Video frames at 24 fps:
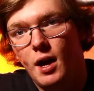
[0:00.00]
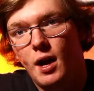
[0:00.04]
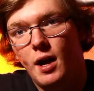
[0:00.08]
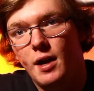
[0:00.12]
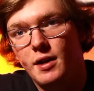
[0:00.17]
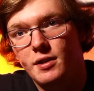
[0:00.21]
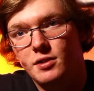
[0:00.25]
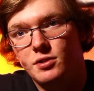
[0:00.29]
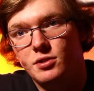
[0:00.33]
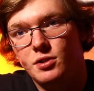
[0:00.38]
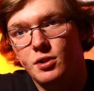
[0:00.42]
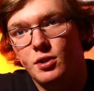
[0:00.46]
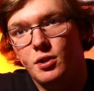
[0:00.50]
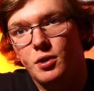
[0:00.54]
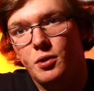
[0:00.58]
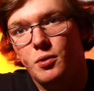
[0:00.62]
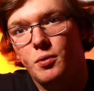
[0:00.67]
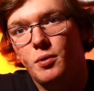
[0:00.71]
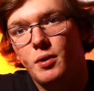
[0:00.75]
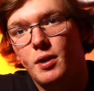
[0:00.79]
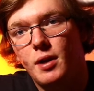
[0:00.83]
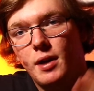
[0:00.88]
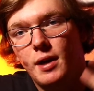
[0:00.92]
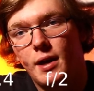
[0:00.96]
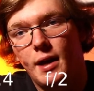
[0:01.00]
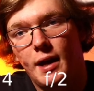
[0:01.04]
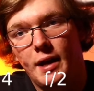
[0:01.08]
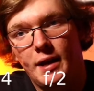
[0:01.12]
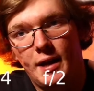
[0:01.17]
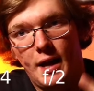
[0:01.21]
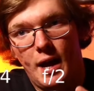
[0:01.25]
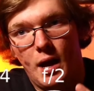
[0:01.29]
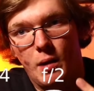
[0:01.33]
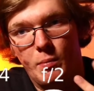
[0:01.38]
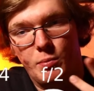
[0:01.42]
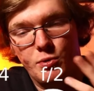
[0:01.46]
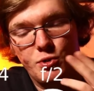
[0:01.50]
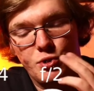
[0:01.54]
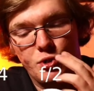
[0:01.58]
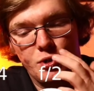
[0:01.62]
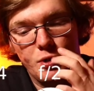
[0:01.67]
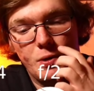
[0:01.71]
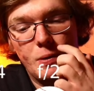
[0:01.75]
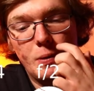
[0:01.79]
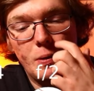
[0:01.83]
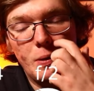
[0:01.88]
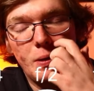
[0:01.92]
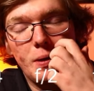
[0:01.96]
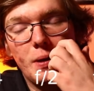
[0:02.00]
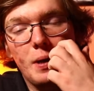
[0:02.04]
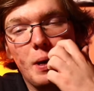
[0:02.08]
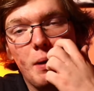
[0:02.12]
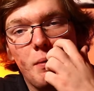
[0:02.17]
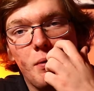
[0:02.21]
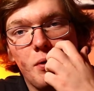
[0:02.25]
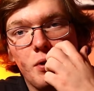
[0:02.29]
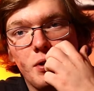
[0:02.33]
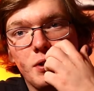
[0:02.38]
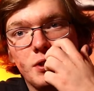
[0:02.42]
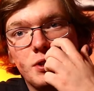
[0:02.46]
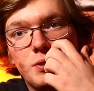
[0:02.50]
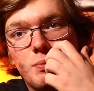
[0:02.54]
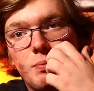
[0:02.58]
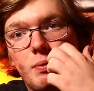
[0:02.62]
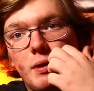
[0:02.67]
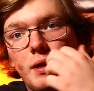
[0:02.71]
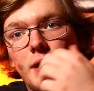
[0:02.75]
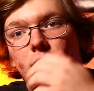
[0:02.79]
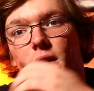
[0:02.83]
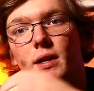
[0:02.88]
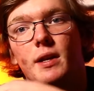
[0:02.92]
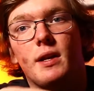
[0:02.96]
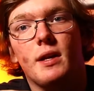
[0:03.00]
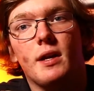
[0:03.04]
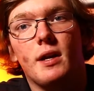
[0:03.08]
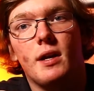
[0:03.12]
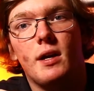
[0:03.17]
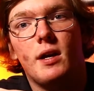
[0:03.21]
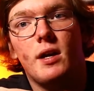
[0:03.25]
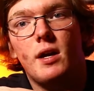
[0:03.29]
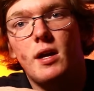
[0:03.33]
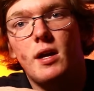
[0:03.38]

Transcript: ISO, and aperture. I'm going to explain